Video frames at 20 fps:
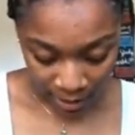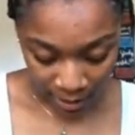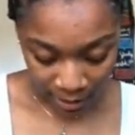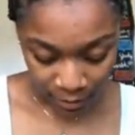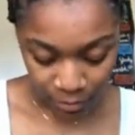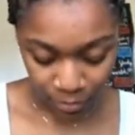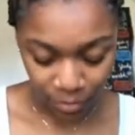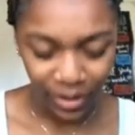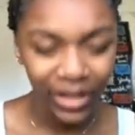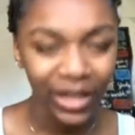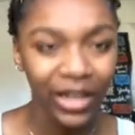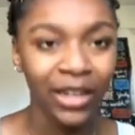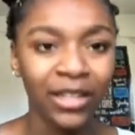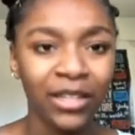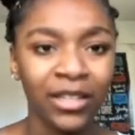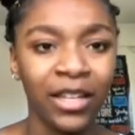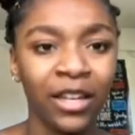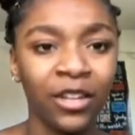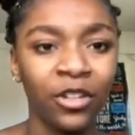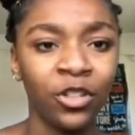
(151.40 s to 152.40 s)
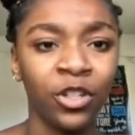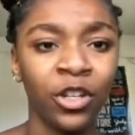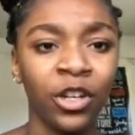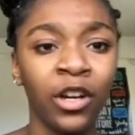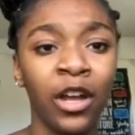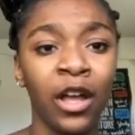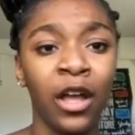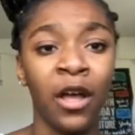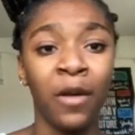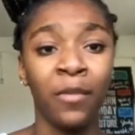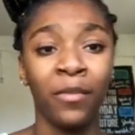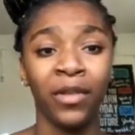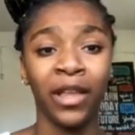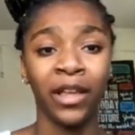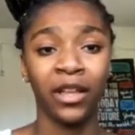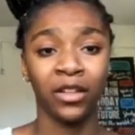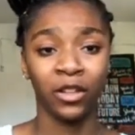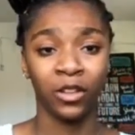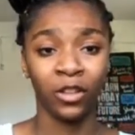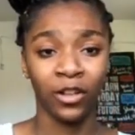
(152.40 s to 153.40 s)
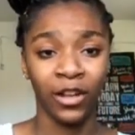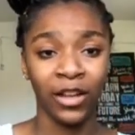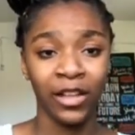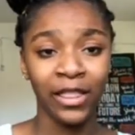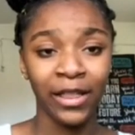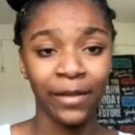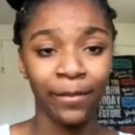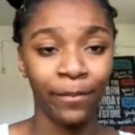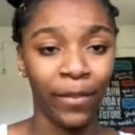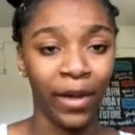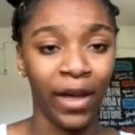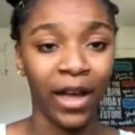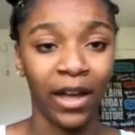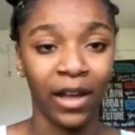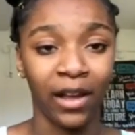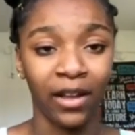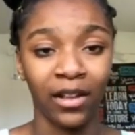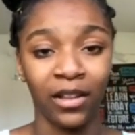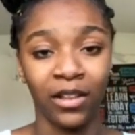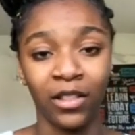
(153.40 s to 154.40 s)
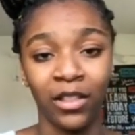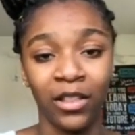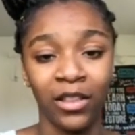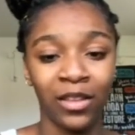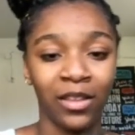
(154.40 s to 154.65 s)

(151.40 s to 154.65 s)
It has really nice texture, but like, look at the back.